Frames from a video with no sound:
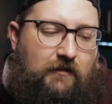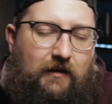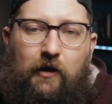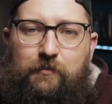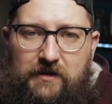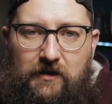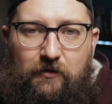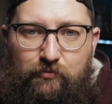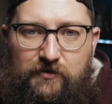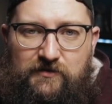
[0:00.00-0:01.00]
How many
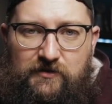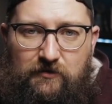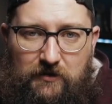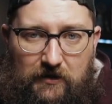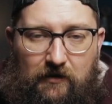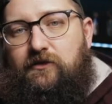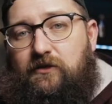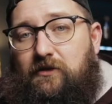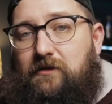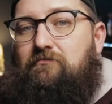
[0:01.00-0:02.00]
inputs do you need? Do
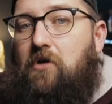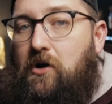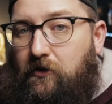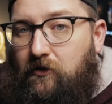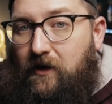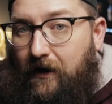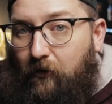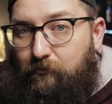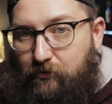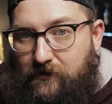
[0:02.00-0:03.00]
you need monitor
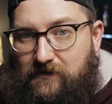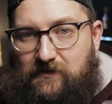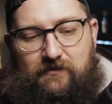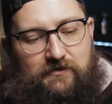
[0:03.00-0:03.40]
outputs?